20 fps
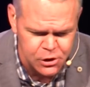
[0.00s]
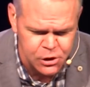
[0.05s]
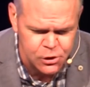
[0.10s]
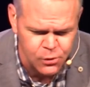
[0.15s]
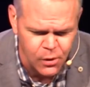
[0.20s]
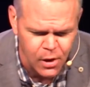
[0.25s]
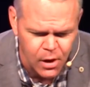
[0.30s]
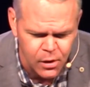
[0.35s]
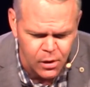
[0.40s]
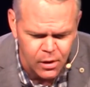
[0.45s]
The
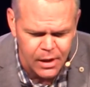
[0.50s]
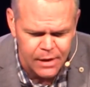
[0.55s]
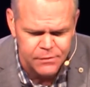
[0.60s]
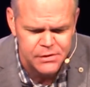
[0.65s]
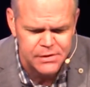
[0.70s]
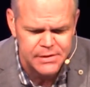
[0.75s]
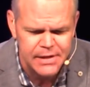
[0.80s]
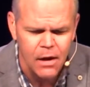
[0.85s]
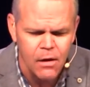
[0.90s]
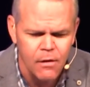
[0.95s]
struggle
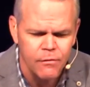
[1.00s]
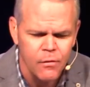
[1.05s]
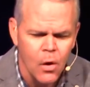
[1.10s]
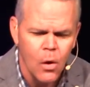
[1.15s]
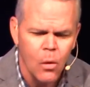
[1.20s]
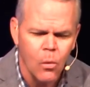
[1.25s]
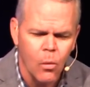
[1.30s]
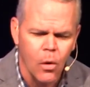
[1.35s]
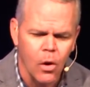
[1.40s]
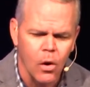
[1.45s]
of
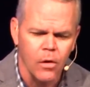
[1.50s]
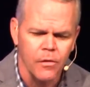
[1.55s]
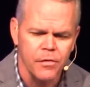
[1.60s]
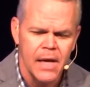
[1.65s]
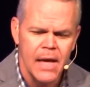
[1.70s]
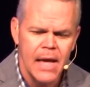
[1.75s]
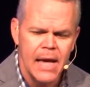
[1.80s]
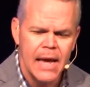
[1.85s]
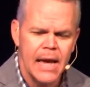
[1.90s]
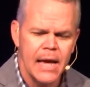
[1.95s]
self-worth
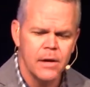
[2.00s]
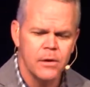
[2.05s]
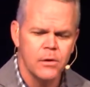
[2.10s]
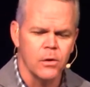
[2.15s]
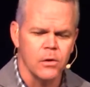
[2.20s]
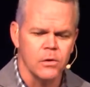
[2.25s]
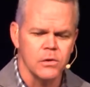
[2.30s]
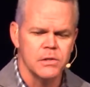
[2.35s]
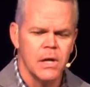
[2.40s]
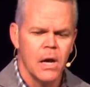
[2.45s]

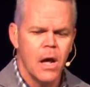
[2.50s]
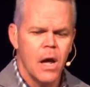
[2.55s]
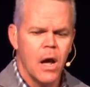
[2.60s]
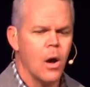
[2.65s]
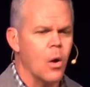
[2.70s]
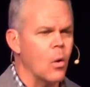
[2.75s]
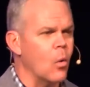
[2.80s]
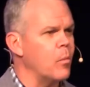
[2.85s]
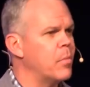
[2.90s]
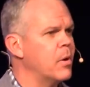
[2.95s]
hinders
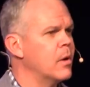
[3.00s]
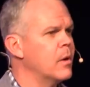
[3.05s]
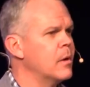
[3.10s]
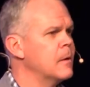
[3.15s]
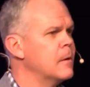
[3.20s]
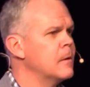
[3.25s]
hope.